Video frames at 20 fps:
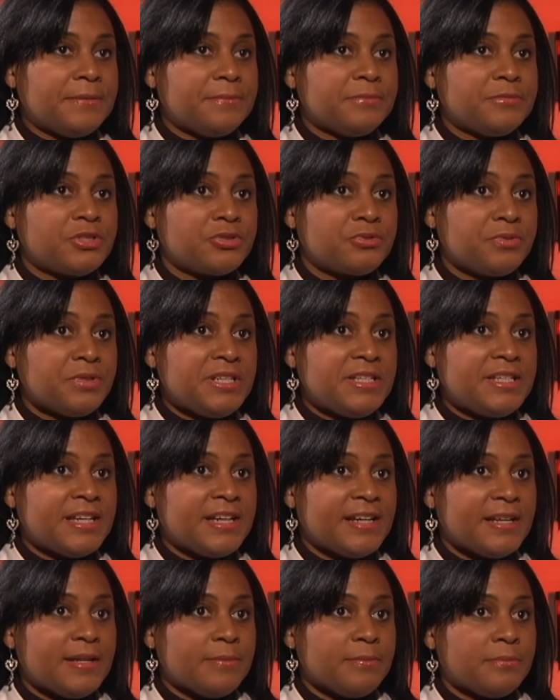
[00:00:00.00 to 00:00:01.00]
screen
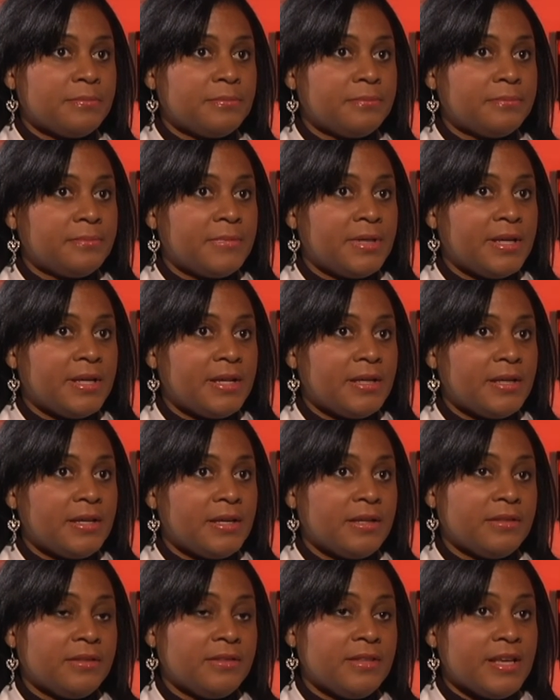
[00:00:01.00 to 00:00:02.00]
time
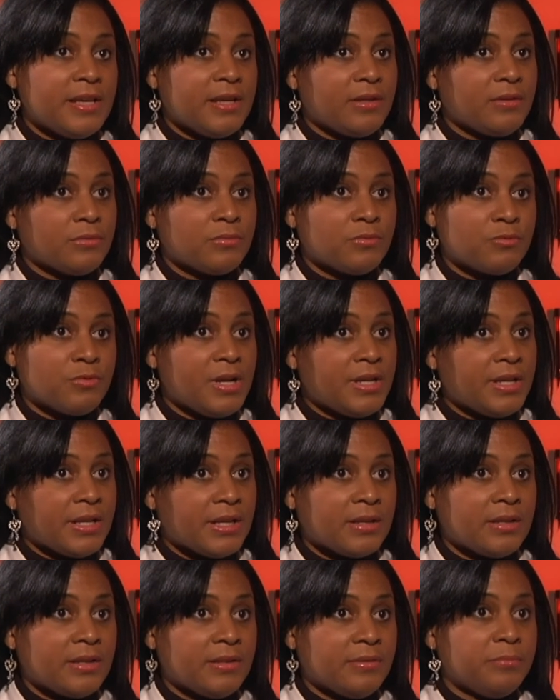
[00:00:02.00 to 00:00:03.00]
than
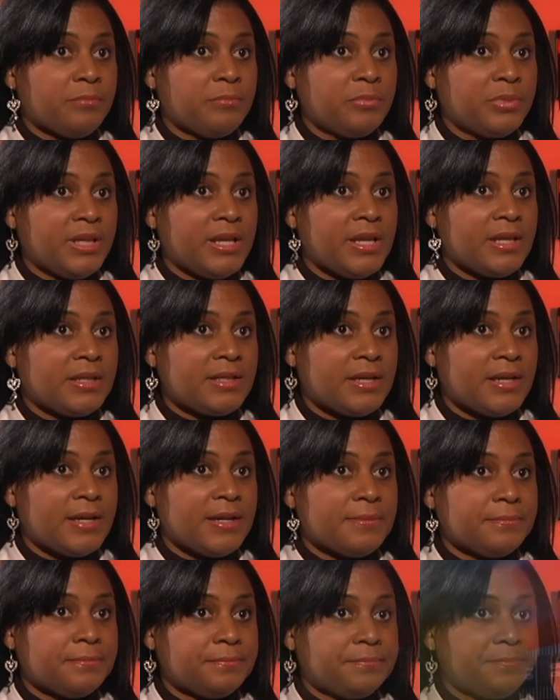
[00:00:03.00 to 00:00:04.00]
running and playing time.